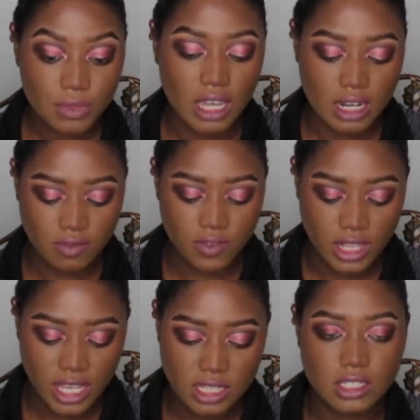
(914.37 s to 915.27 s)
And I feel
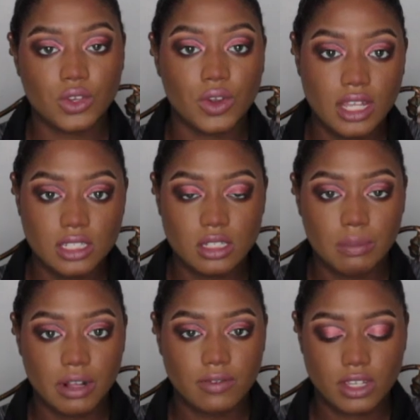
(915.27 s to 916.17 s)
like this creates the
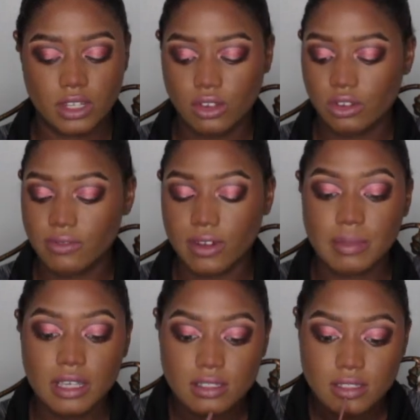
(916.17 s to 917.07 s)
perfect nude for
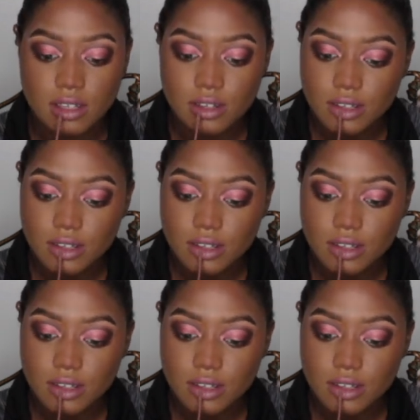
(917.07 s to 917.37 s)
me, so.